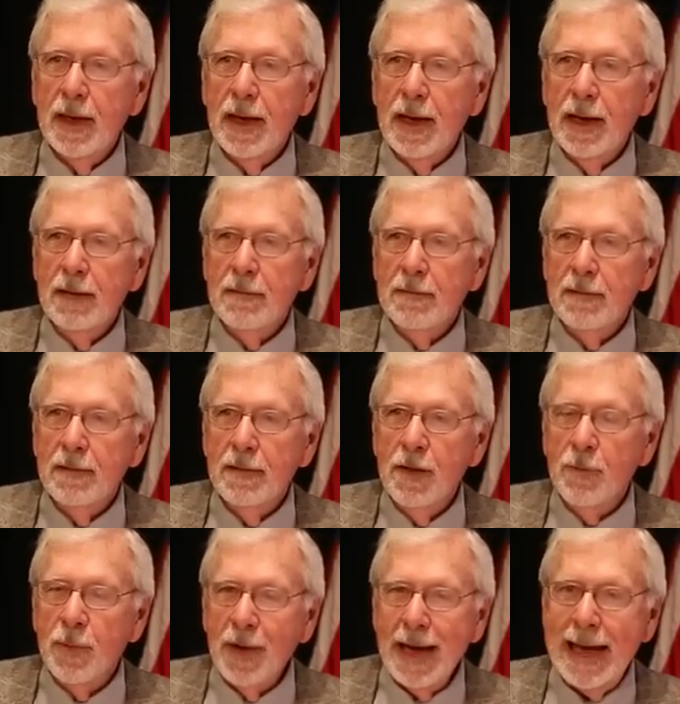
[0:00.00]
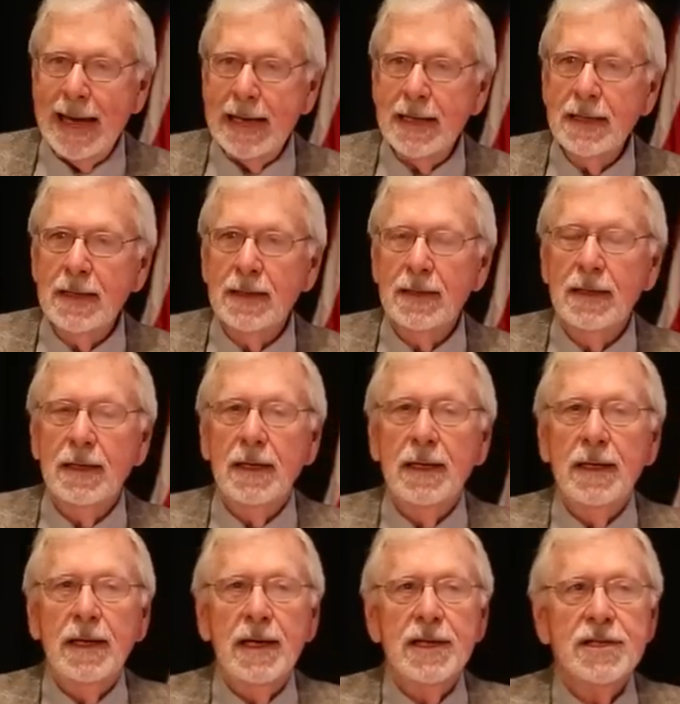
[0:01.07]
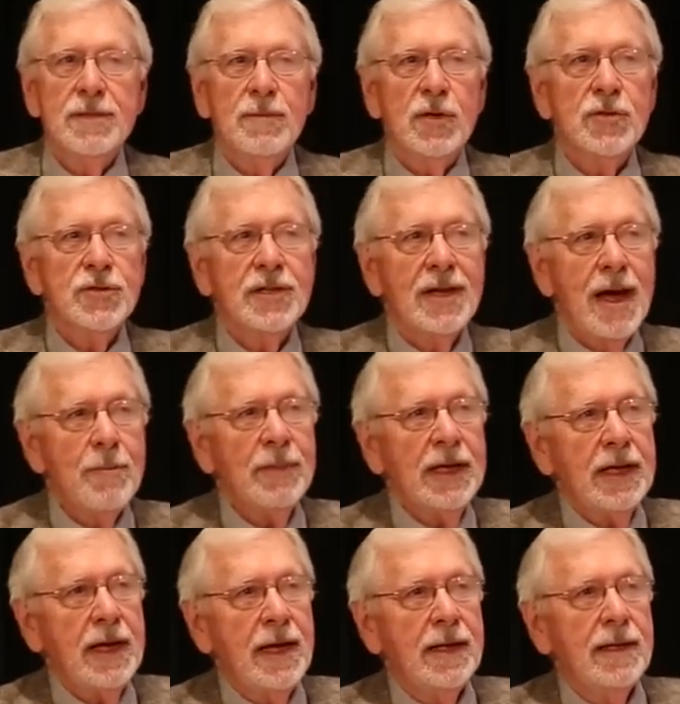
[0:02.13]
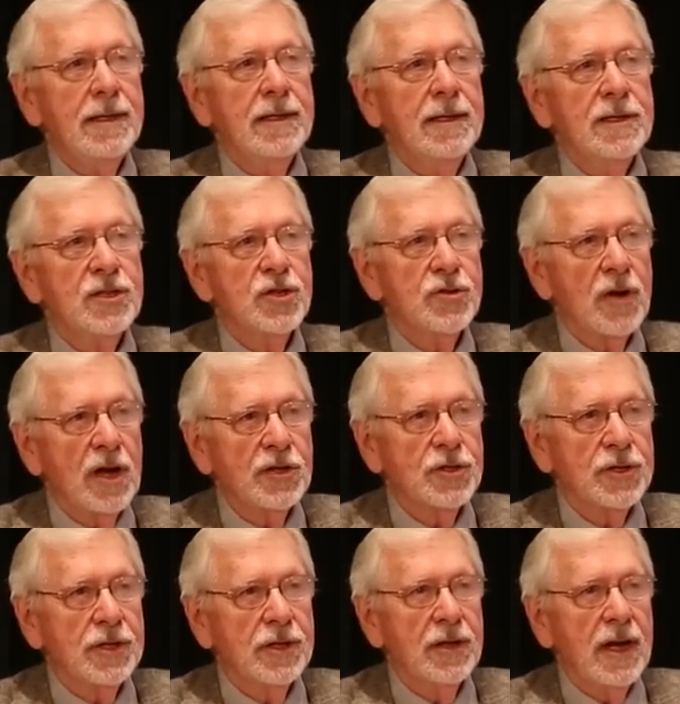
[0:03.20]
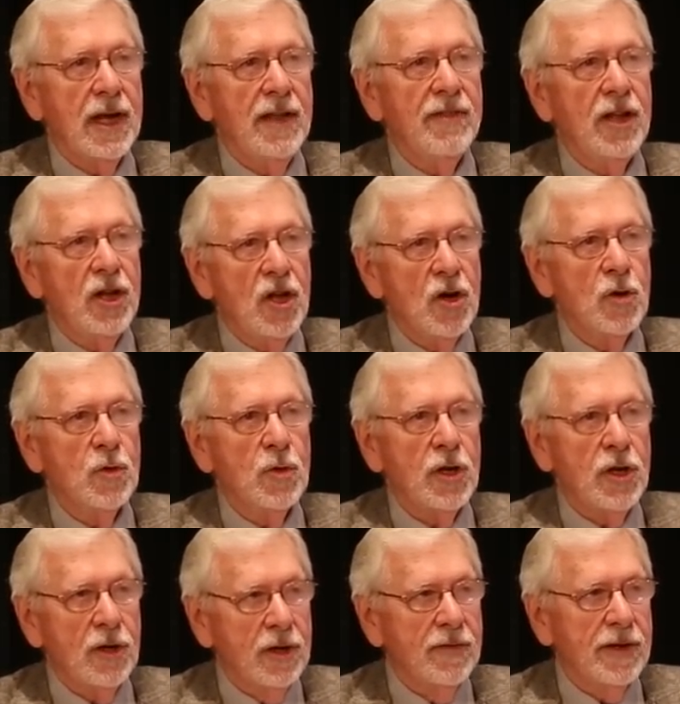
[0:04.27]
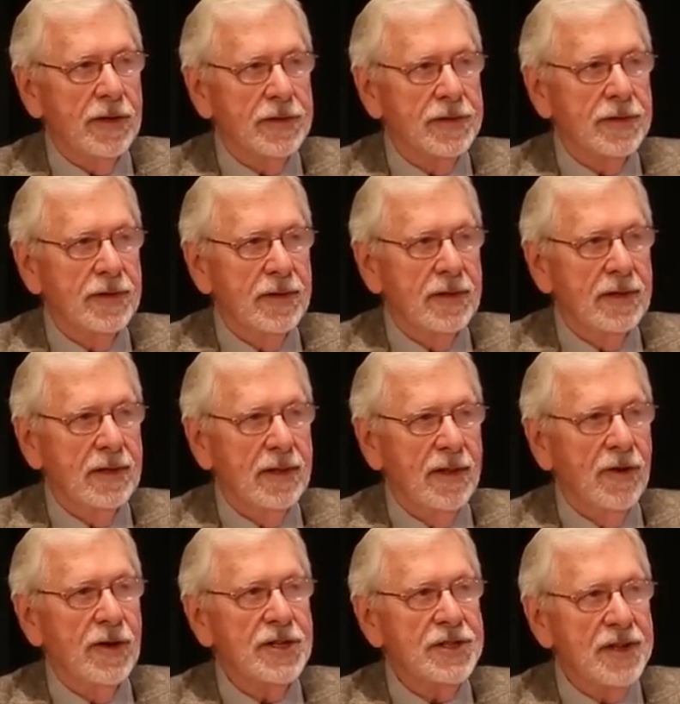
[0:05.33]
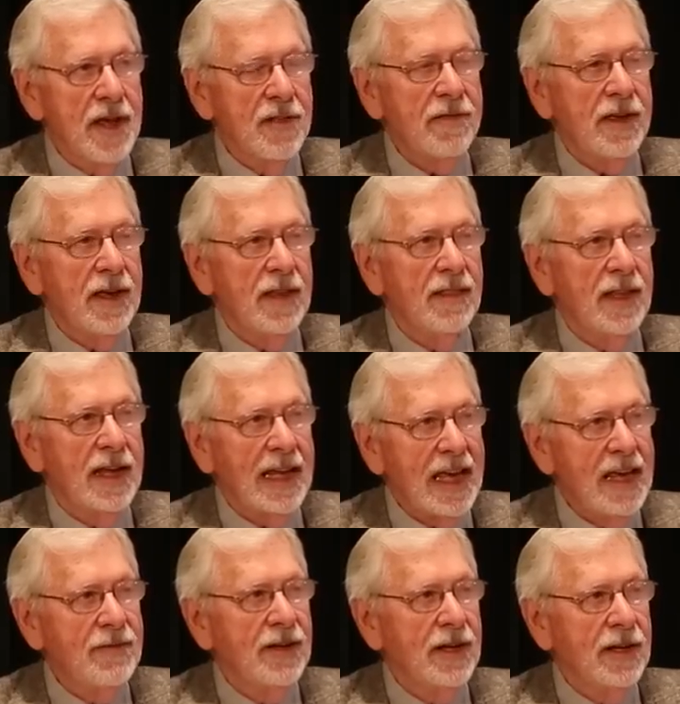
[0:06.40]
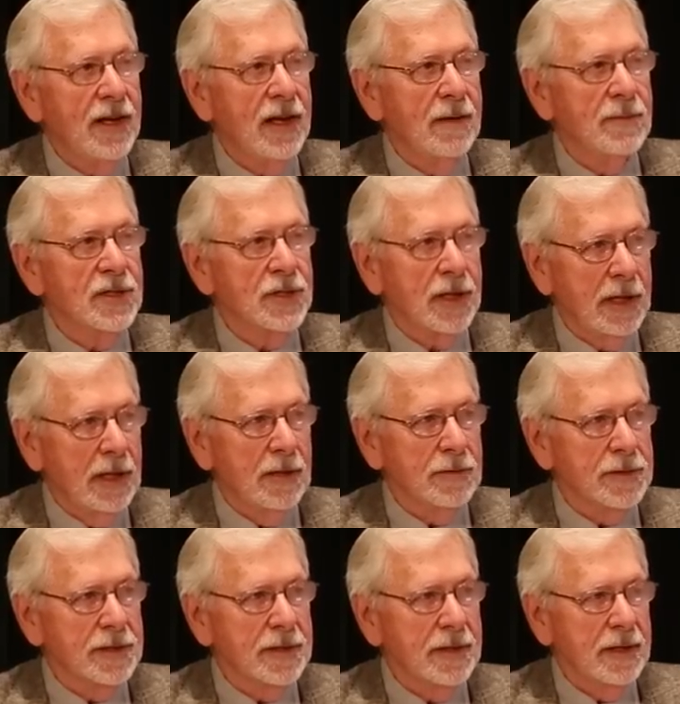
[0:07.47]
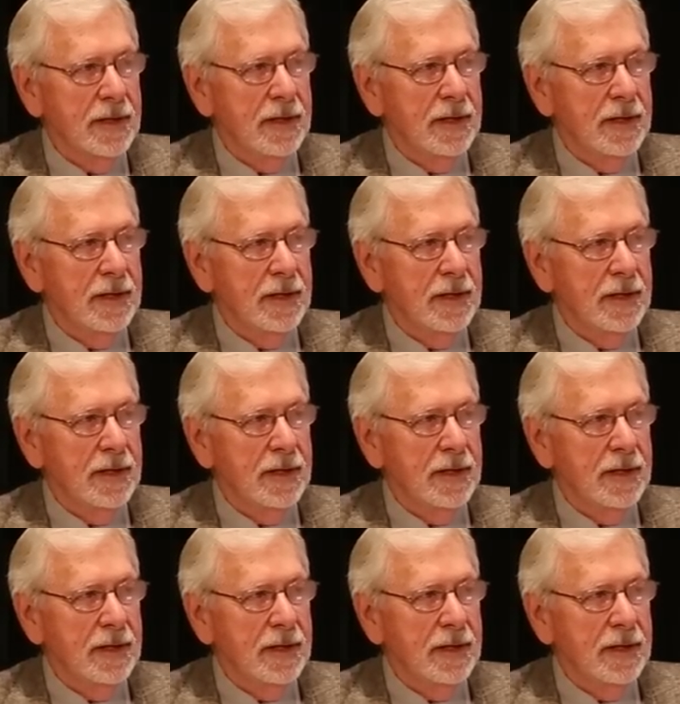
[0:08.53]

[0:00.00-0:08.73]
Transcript: Uh, the brain is the most complicated structure in the known universe. There is nothing that even comes close.